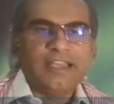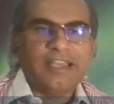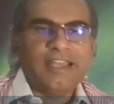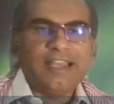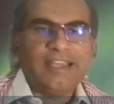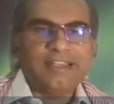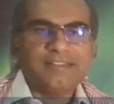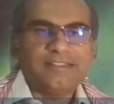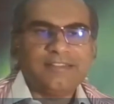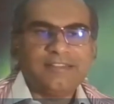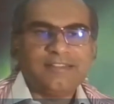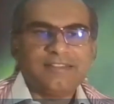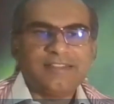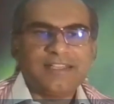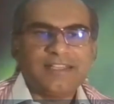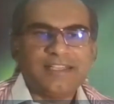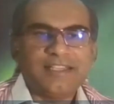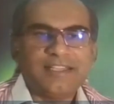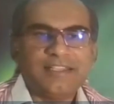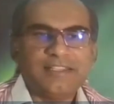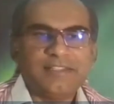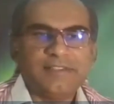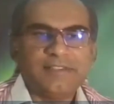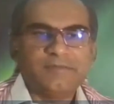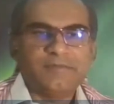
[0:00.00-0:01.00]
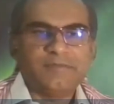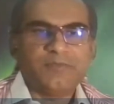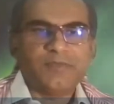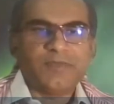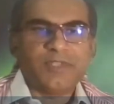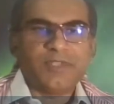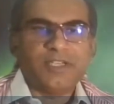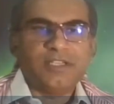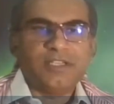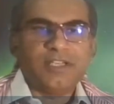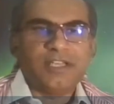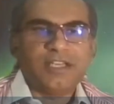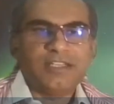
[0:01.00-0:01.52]
As stated
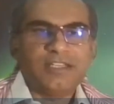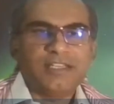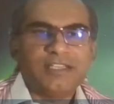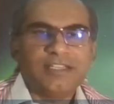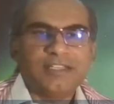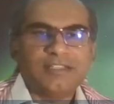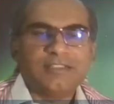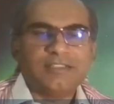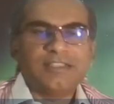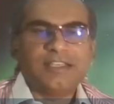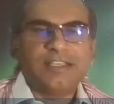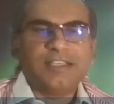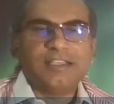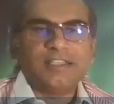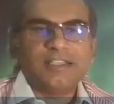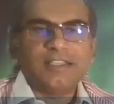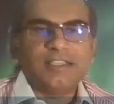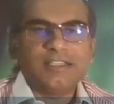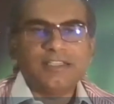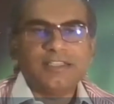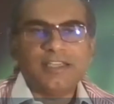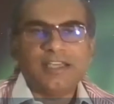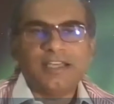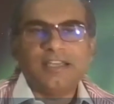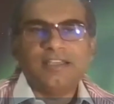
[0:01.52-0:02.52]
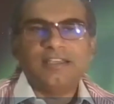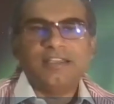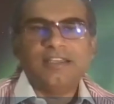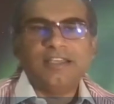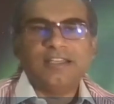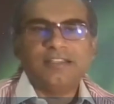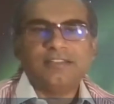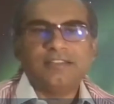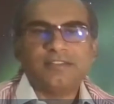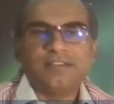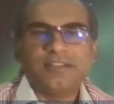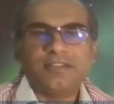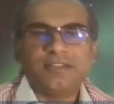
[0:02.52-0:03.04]
in Article 30,
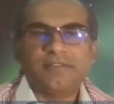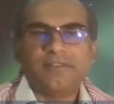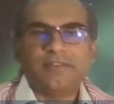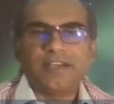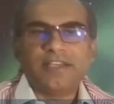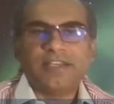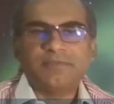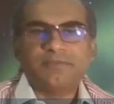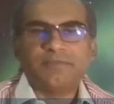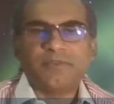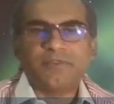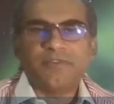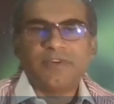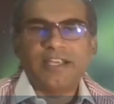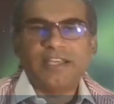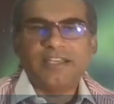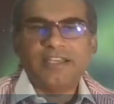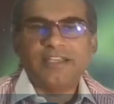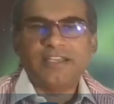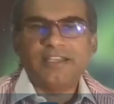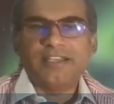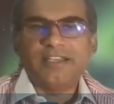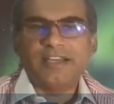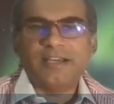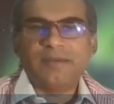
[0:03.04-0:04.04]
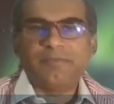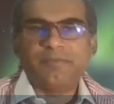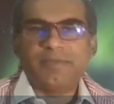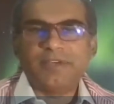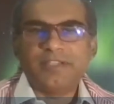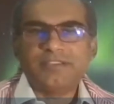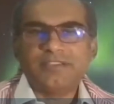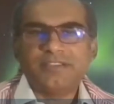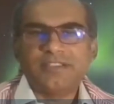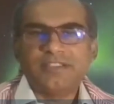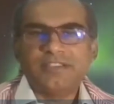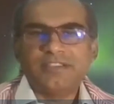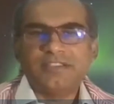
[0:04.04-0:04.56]
unless otherwise provided, a
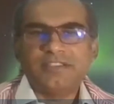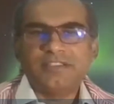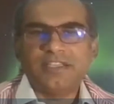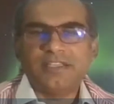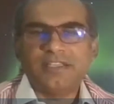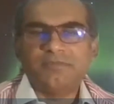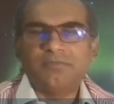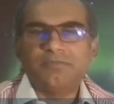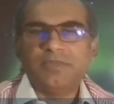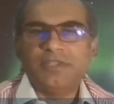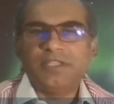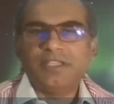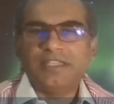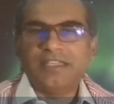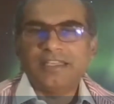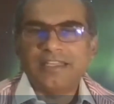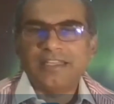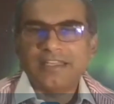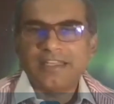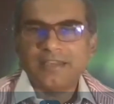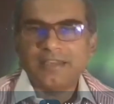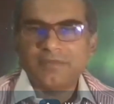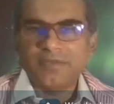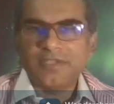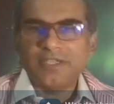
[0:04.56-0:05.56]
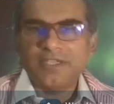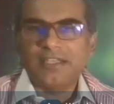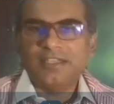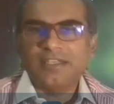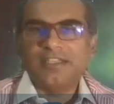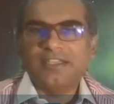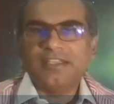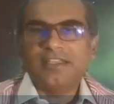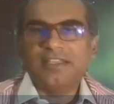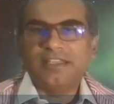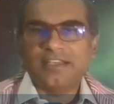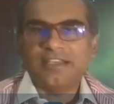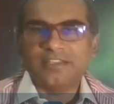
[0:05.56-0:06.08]
person shall be
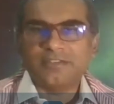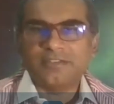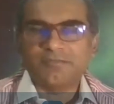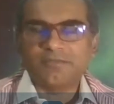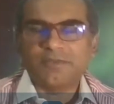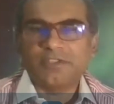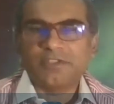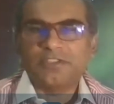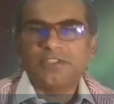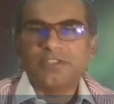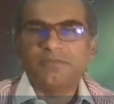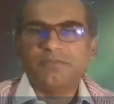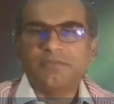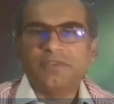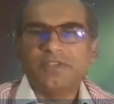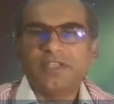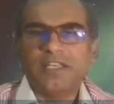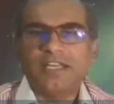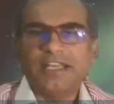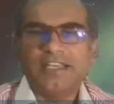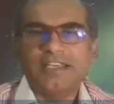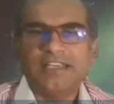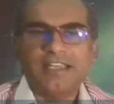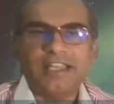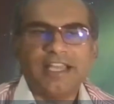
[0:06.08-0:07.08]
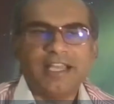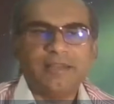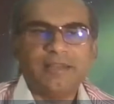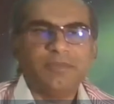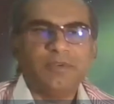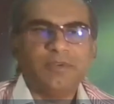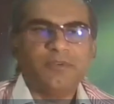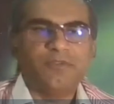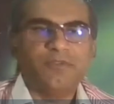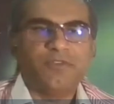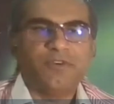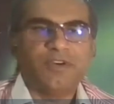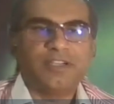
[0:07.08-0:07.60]
criminally responsible and
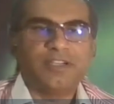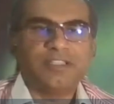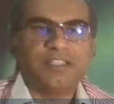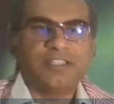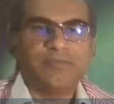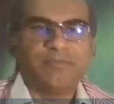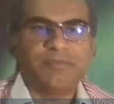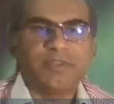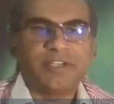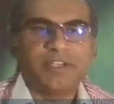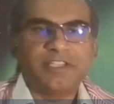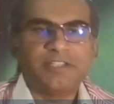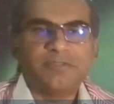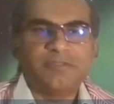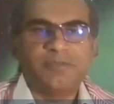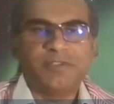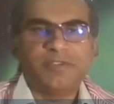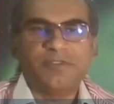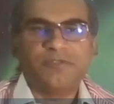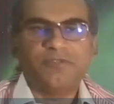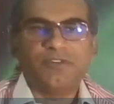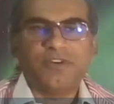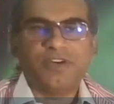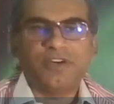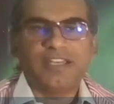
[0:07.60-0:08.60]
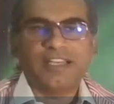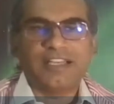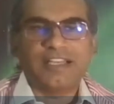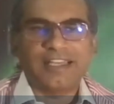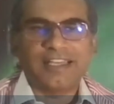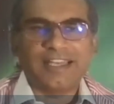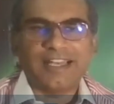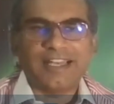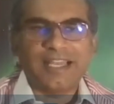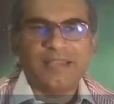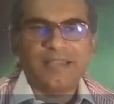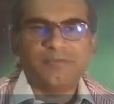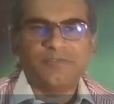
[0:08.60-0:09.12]
liable for the punishment for a
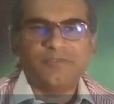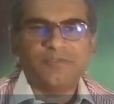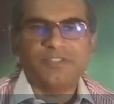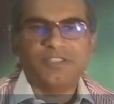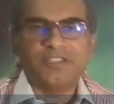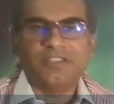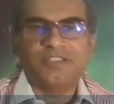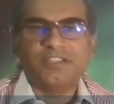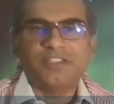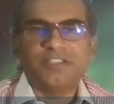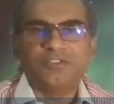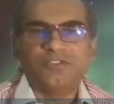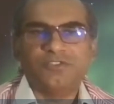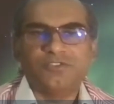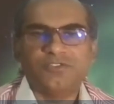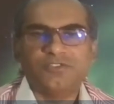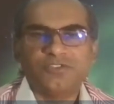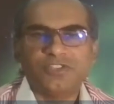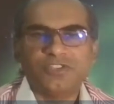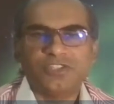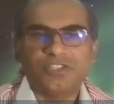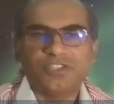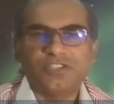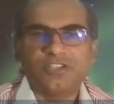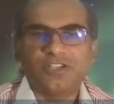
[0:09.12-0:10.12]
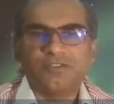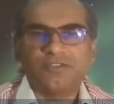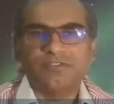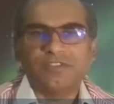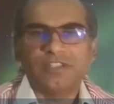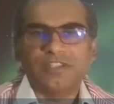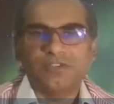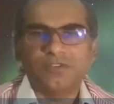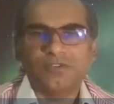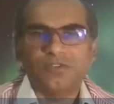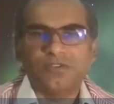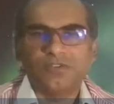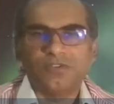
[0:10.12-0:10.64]
crime within the jurisdiction of
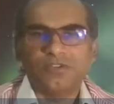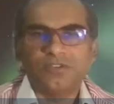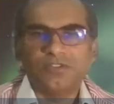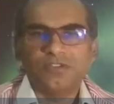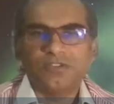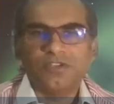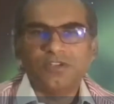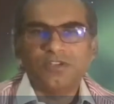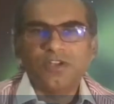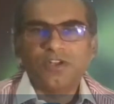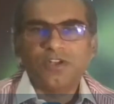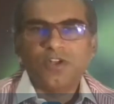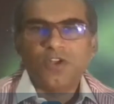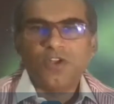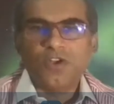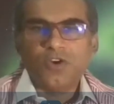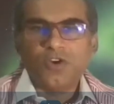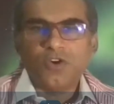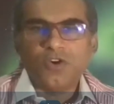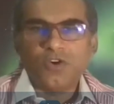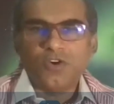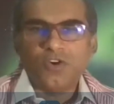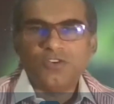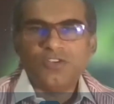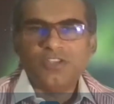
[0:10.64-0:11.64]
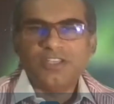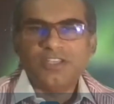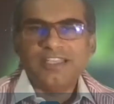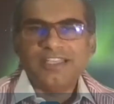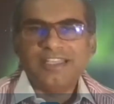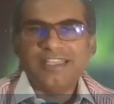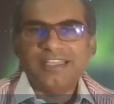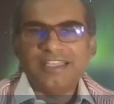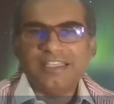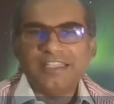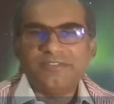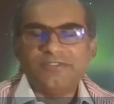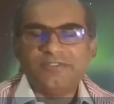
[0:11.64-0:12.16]
the court
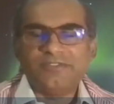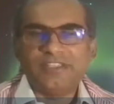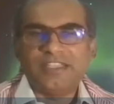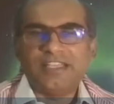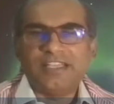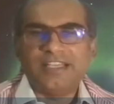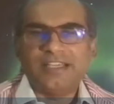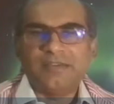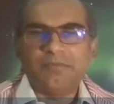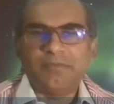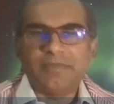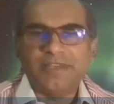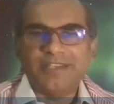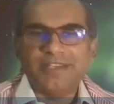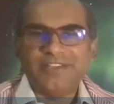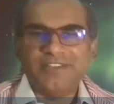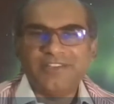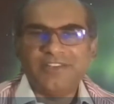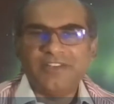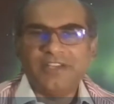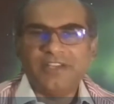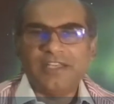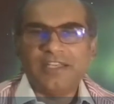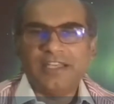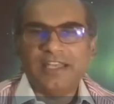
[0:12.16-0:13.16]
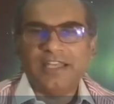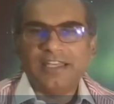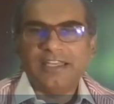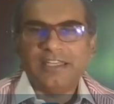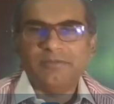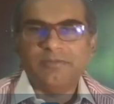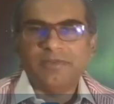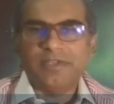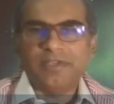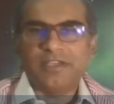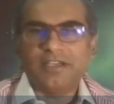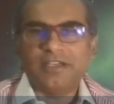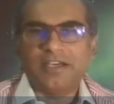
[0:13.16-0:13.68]
only if the material
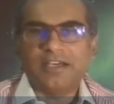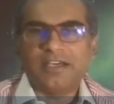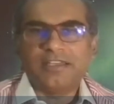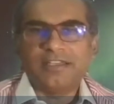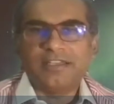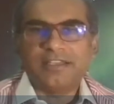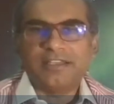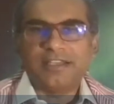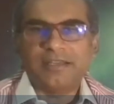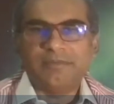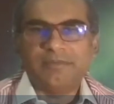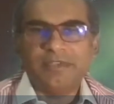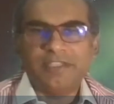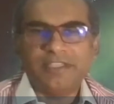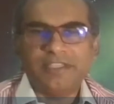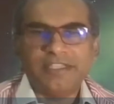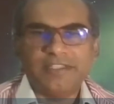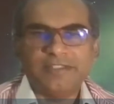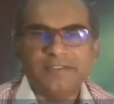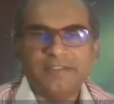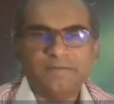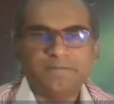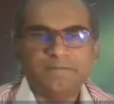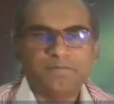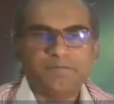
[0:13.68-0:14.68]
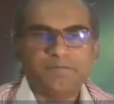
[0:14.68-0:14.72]
element are committed